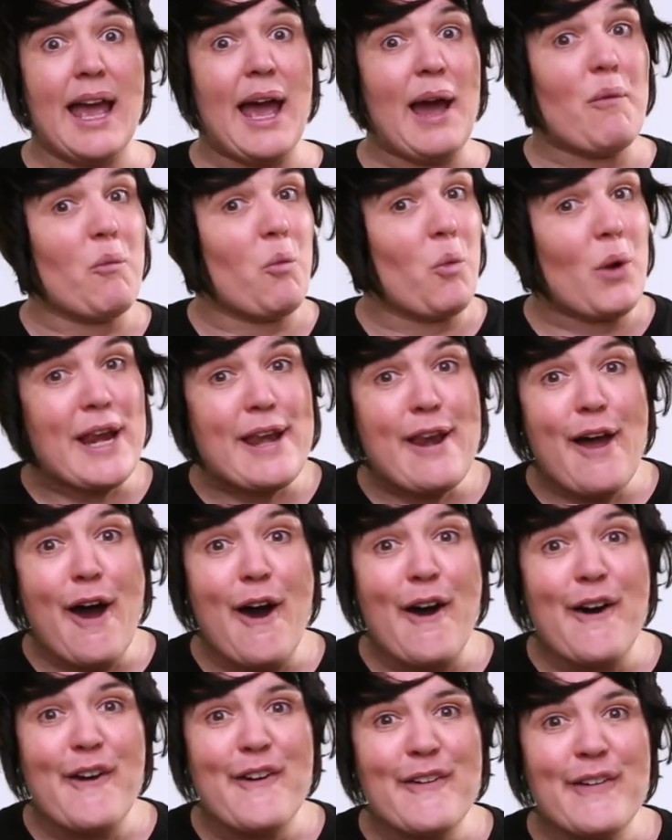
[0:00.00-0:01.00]
And we
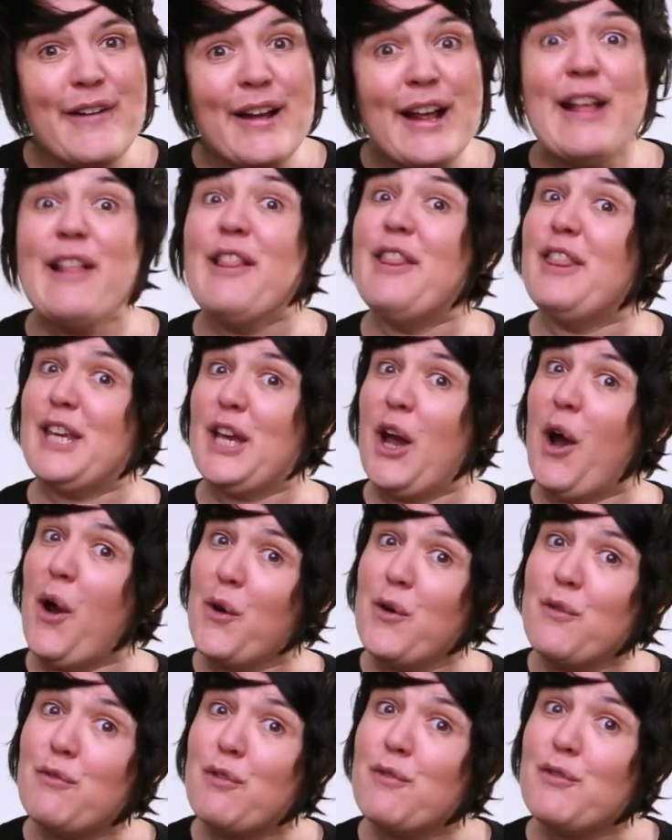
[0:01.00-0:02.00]
know the
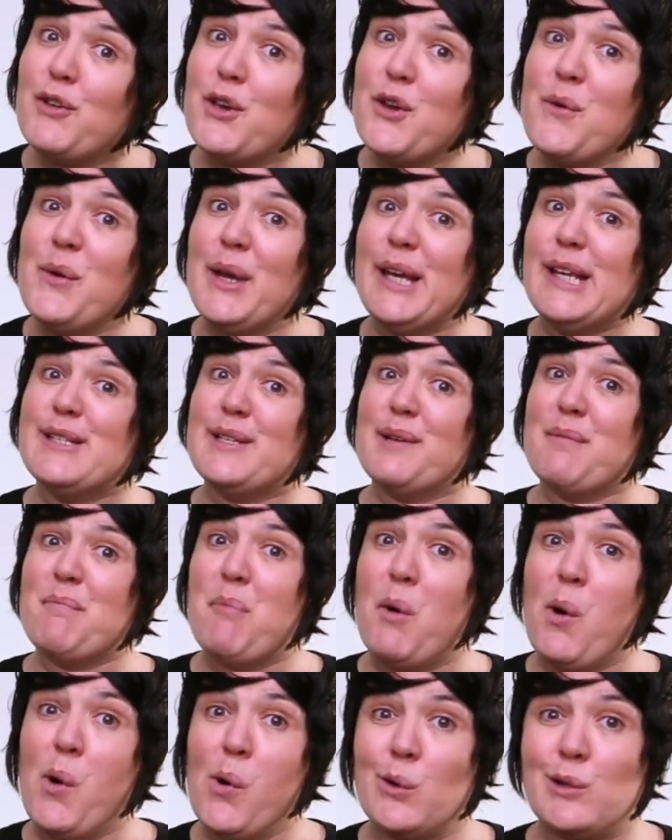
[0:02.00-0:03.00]
overview is
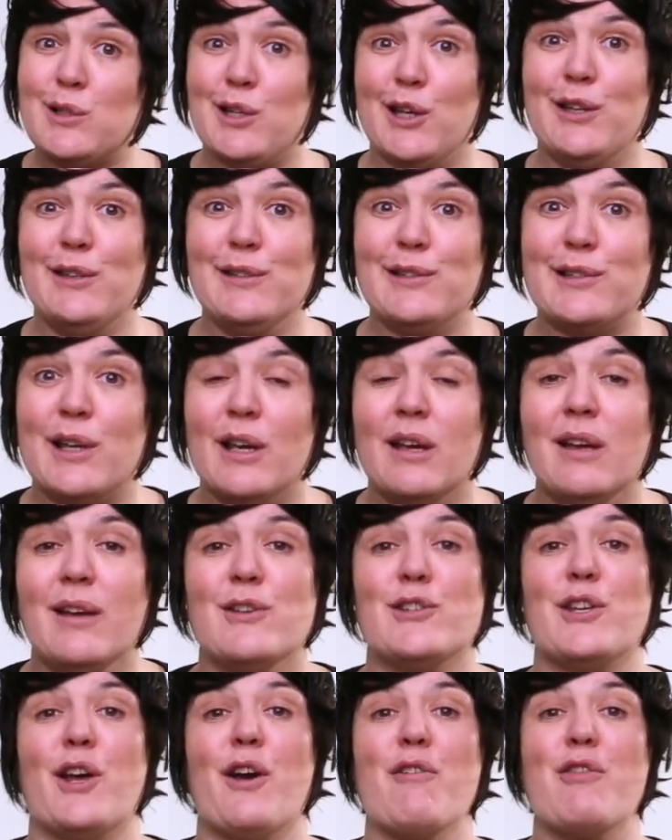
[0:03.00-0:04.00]
important,
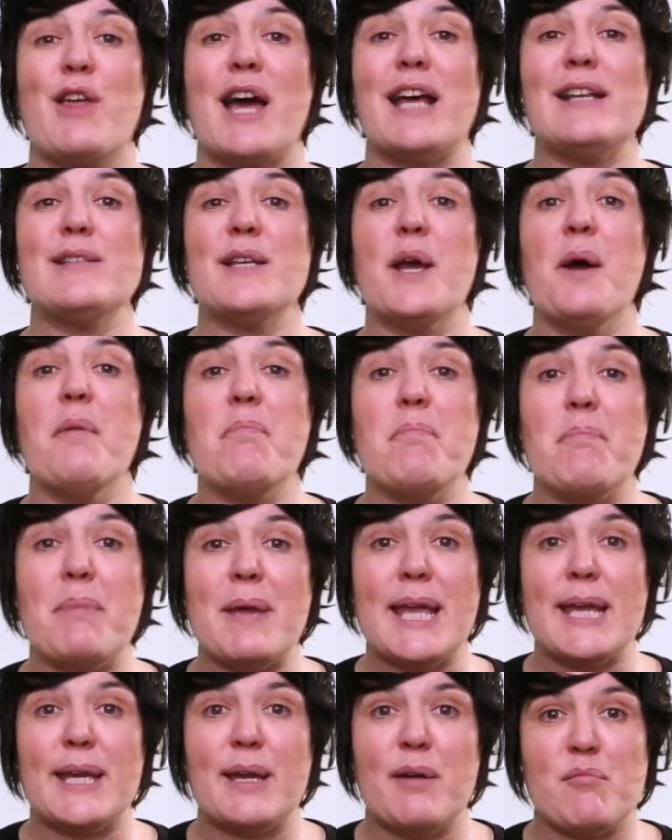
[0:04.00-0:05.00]
so that's a
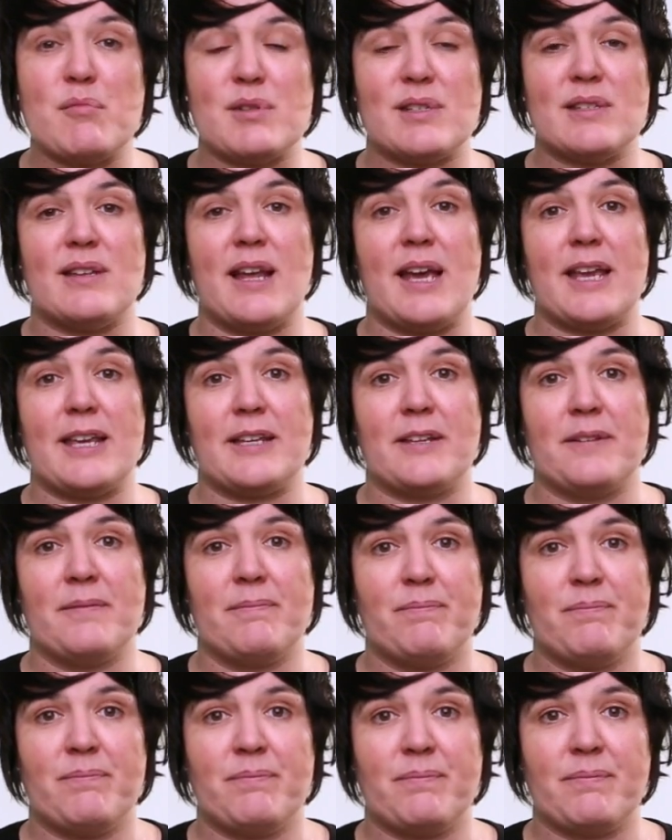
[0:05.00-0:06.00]
big mistake.
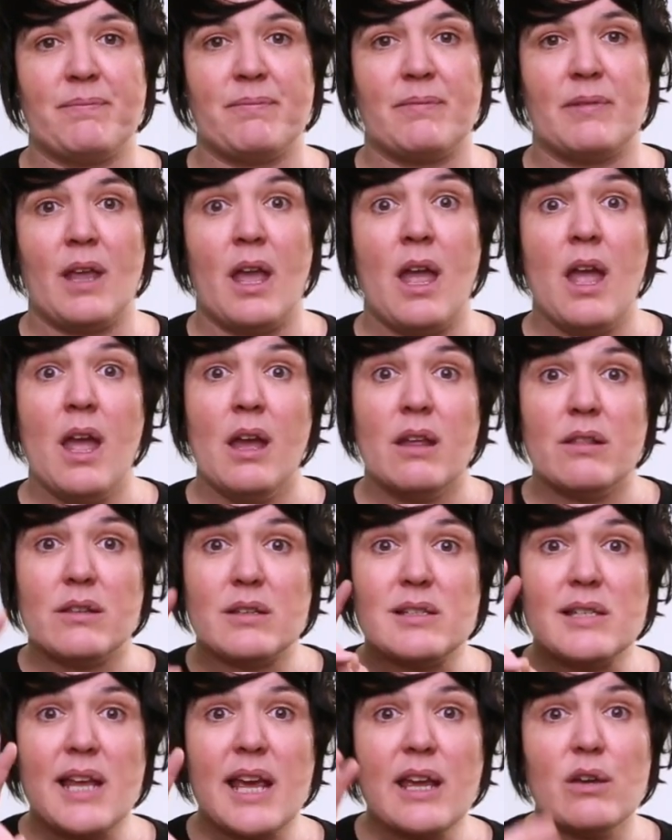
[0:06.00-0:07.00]
The
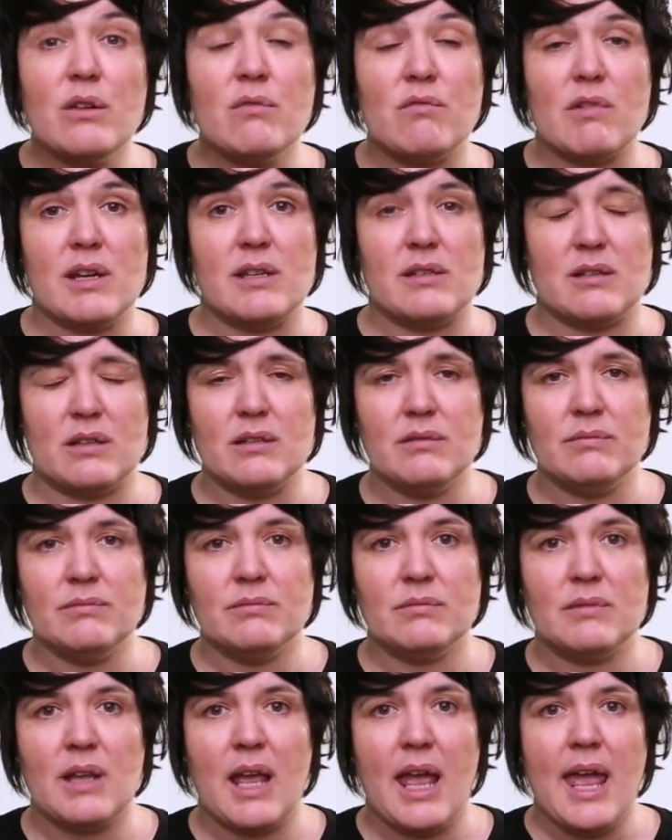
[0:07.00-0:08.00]
second
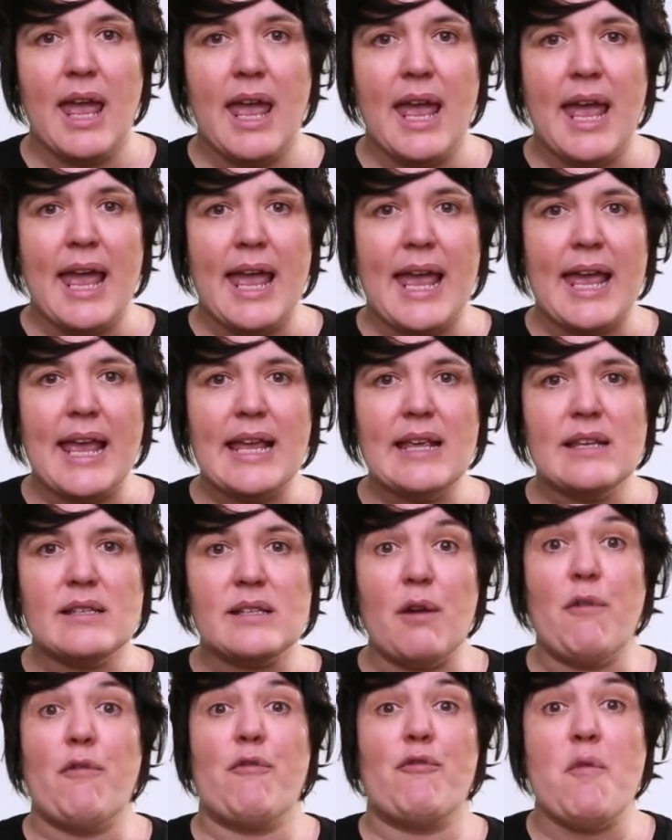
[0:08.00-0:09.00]
reason
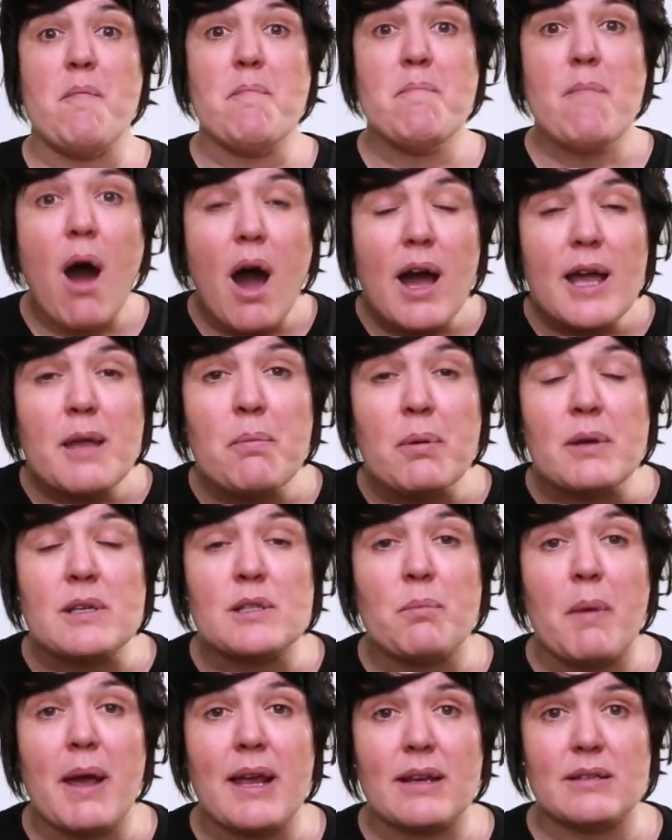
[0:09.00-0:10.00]
is from my
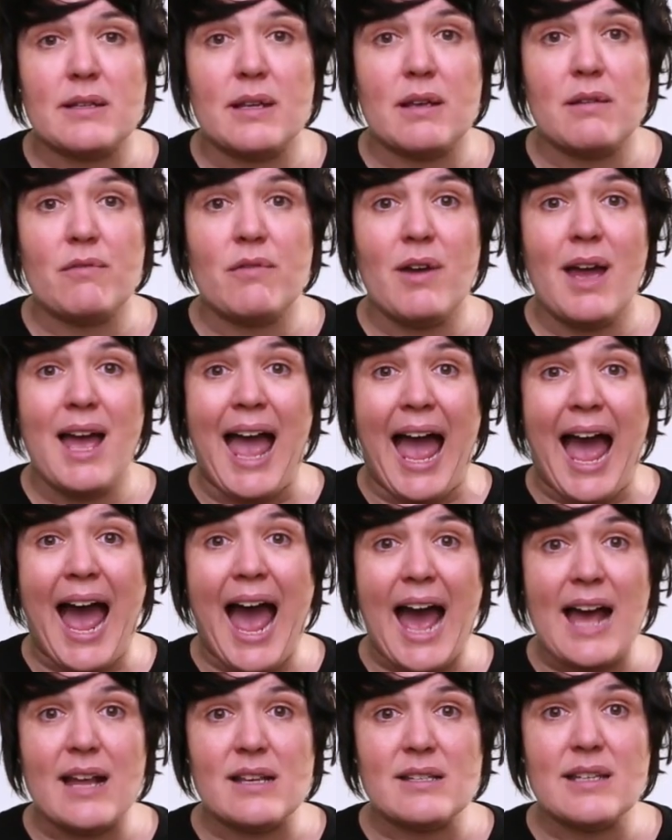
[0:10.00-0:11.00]
perspective
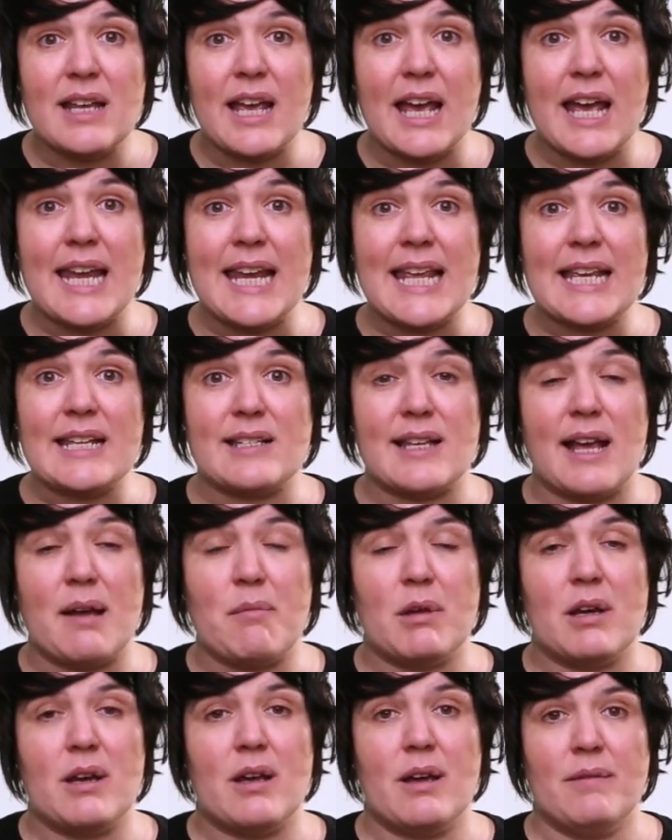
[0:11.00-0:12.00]
as an
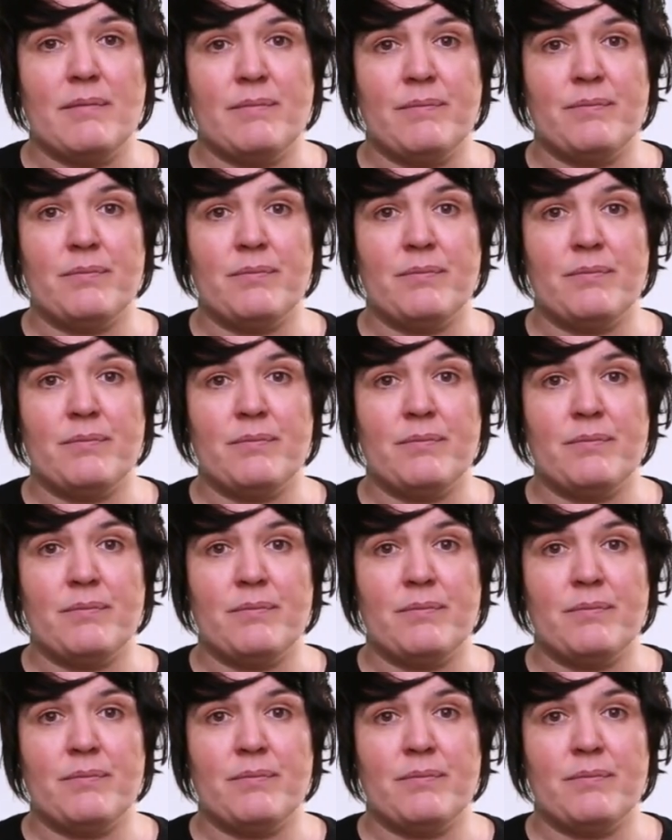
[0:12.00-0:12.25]
examiner.